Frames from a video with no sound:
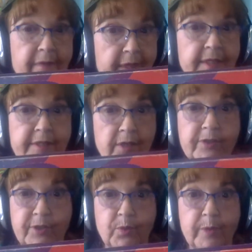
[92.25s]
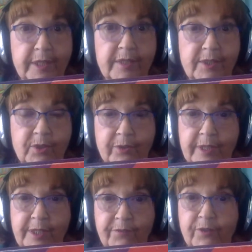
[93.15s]
that is also one of the
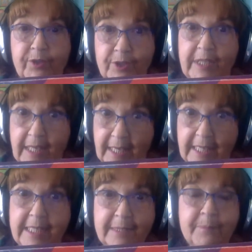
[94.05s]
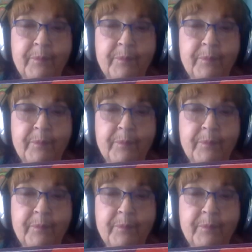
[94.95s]
stories for today.